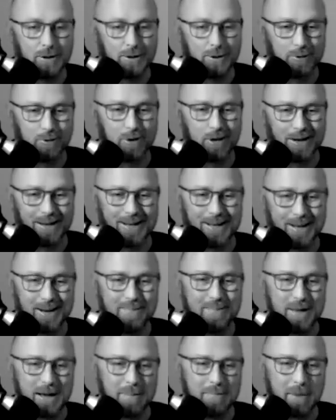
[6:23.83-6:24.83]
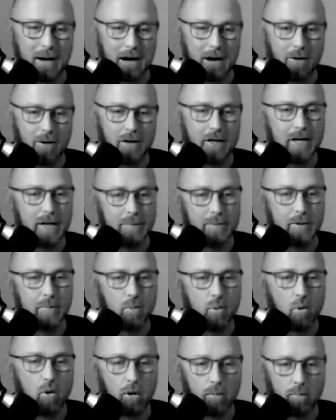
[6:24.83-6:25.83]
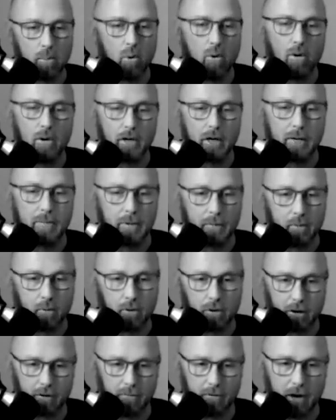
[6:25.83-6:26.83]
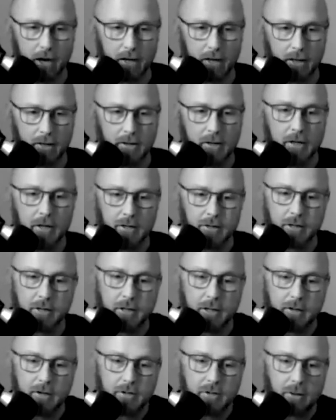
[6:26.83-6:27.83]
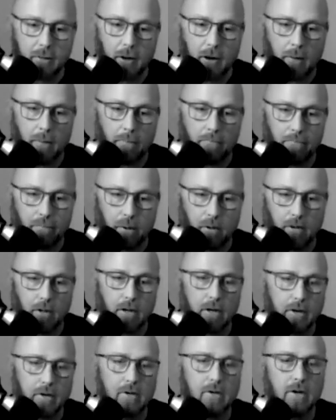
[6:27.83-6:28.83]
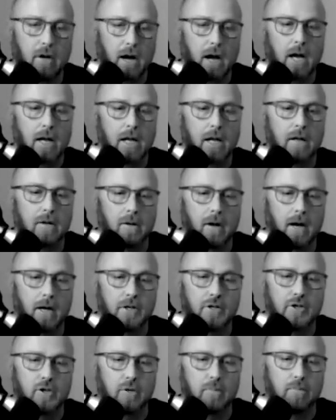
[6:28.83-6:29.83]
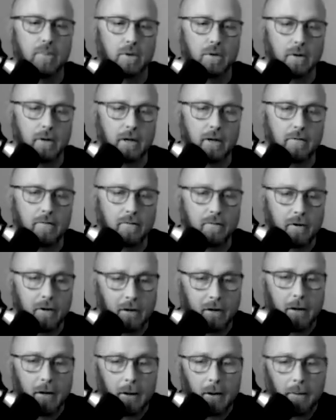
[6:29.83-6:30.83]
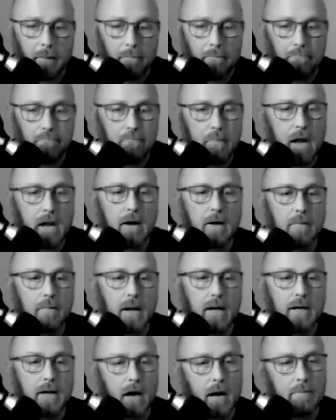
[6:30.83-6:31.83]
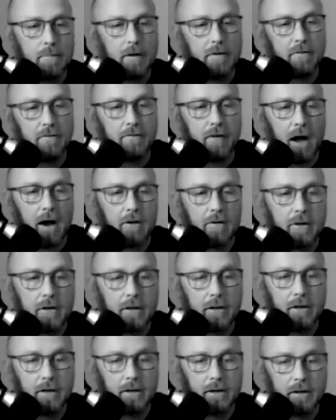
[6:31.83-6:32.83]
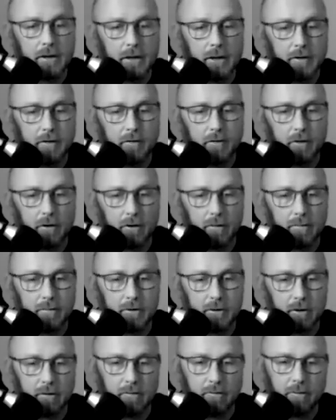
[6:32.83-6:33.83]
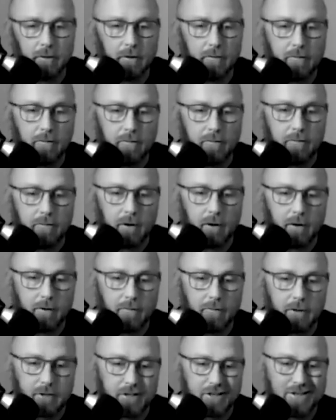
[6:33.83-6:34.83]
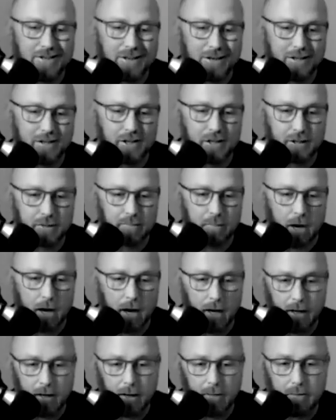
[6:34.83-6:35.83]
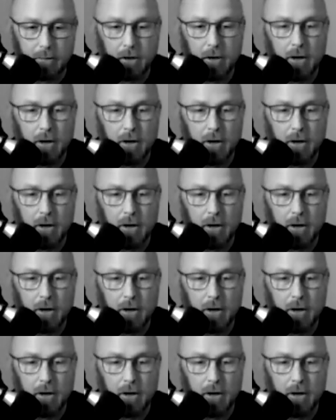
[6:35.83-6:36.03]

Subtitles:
want to keep that power and keep the poor poor and keep the poor divided. So I think there's a political ideological belief, may or may not be founded in terms of the statistics behind it,